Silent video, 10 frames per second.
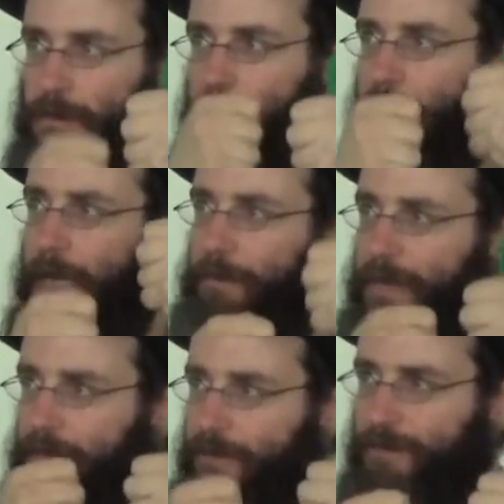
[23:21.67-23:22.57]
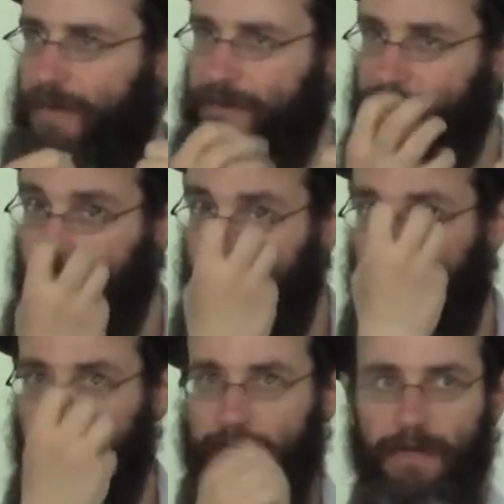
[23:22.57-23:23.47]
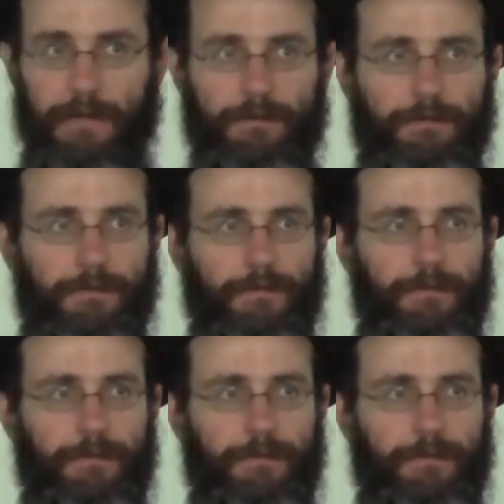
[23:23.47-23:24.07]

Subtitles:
climbing and advancing and learning.